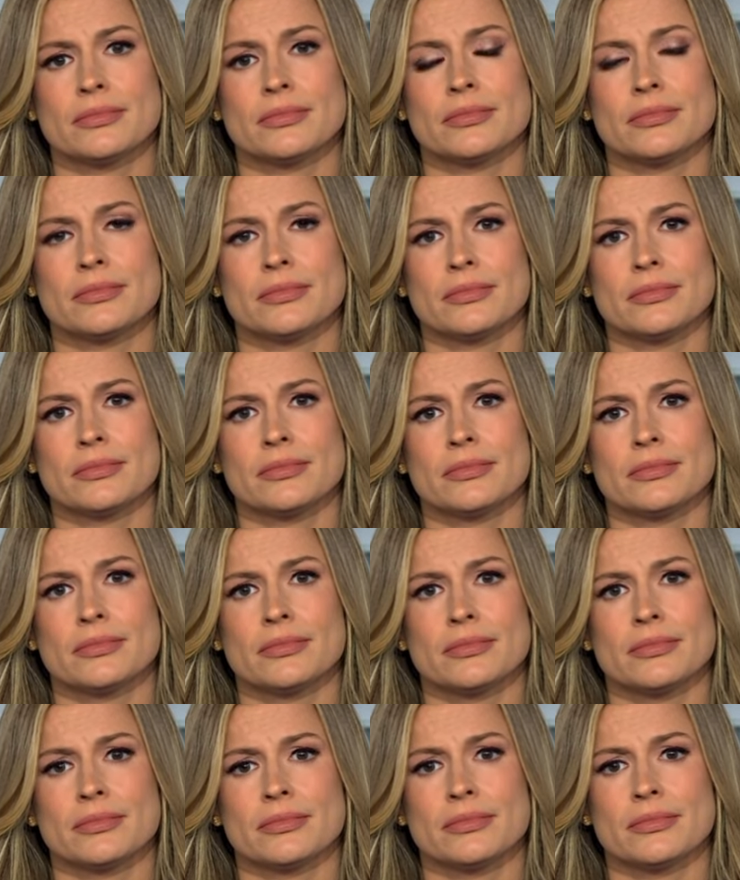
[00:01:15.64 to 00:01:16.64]

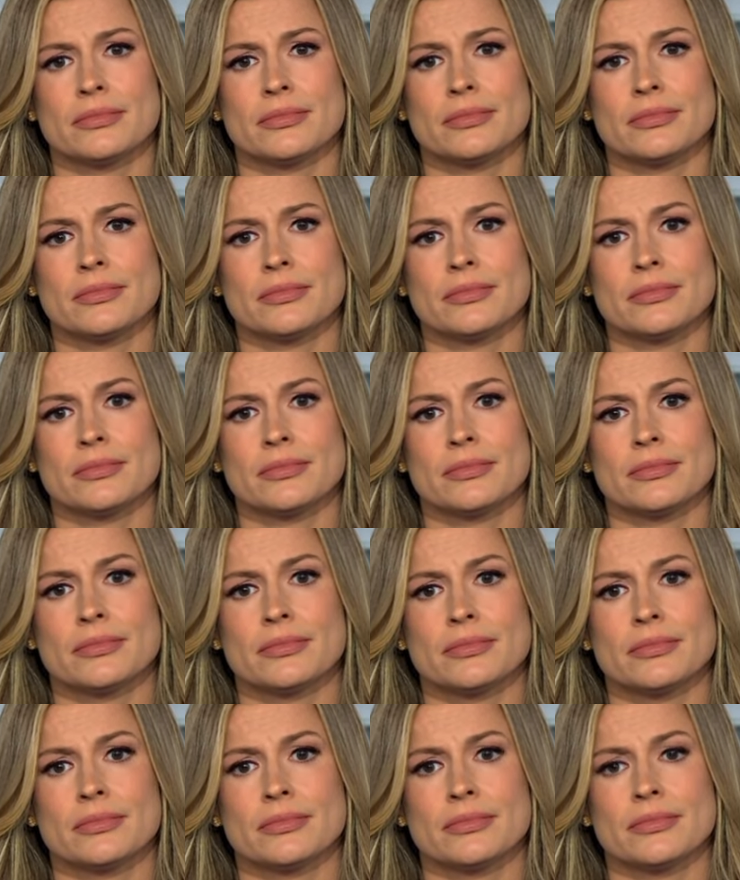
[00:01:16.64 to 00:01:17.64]

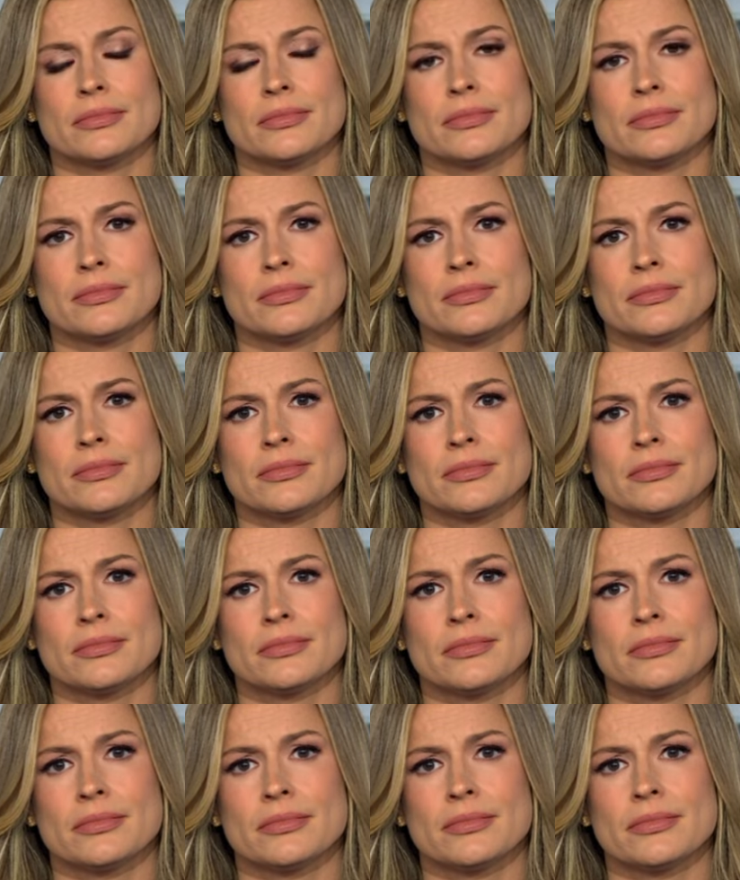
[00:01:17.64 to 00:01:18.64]

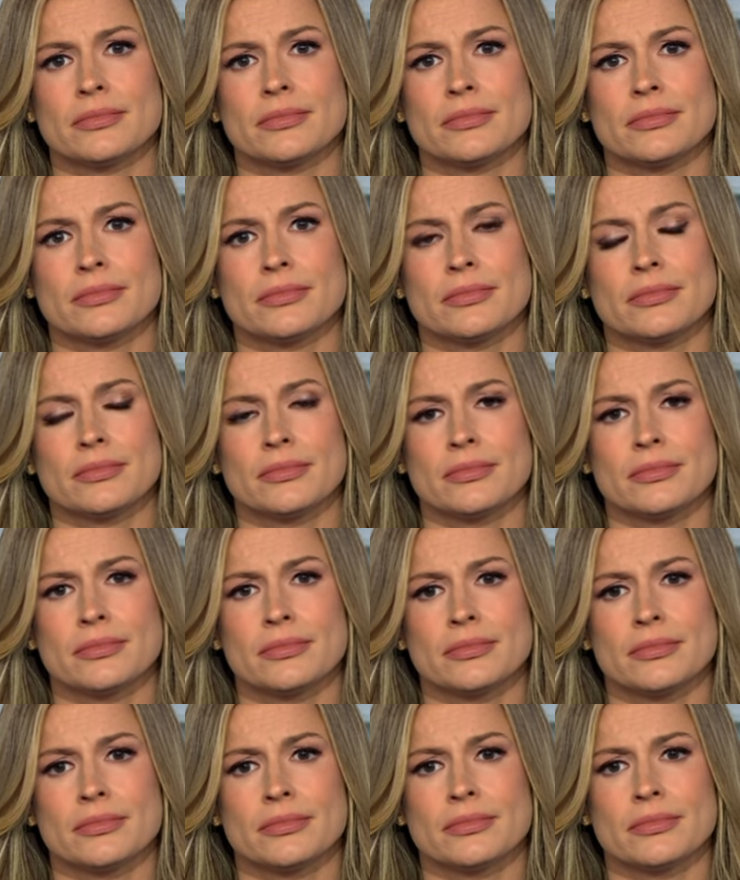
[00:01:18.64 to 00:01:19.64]

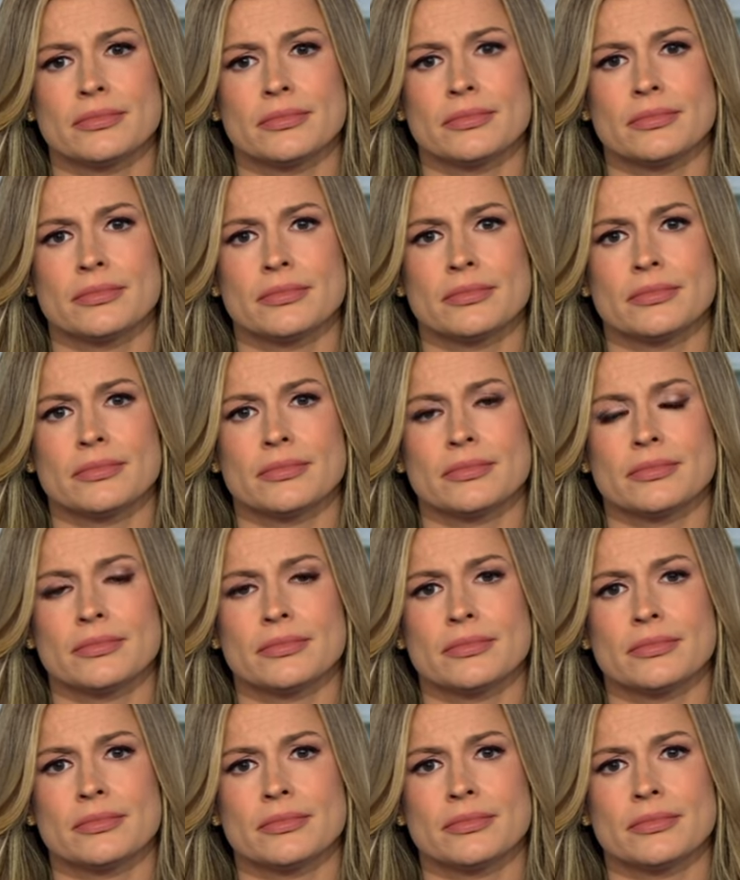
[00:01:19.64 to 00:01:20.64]

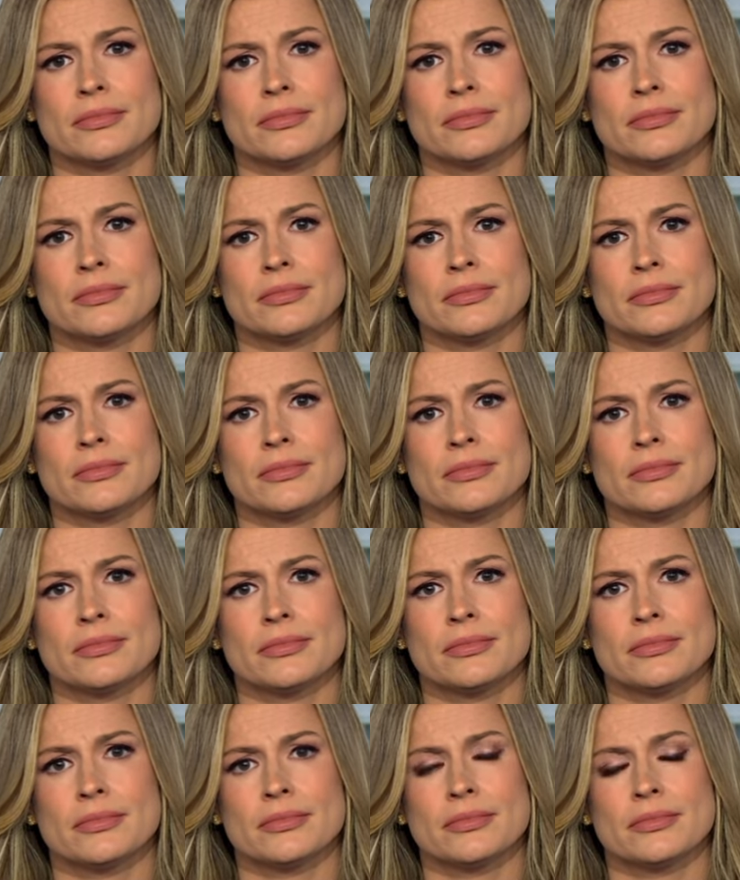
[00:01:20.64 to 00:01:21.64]

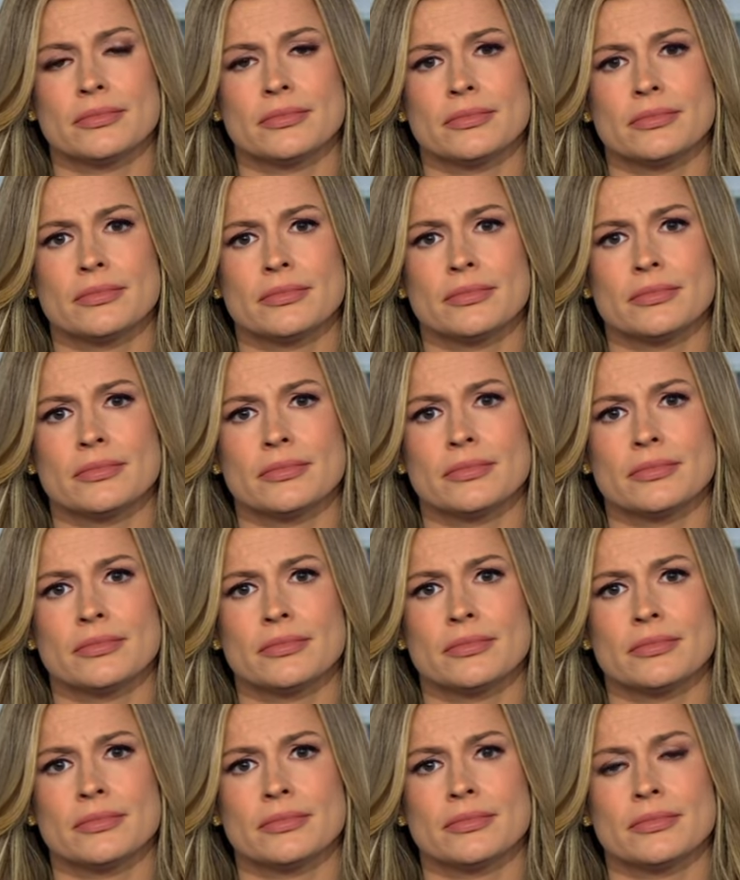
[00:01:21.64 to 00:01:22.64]

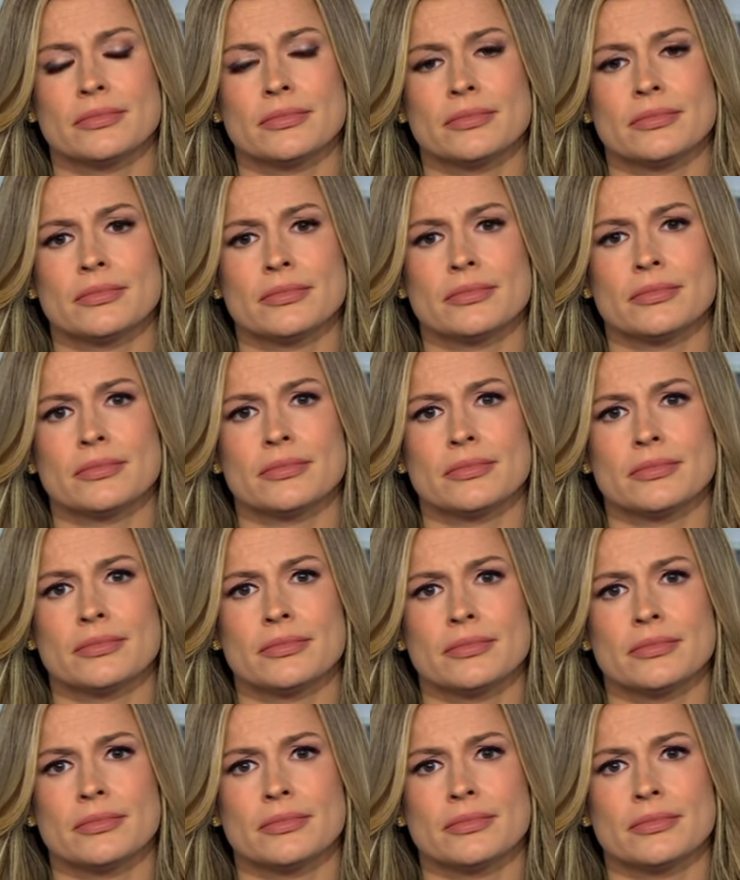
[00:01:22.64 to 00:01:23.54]
The person shown says nothing.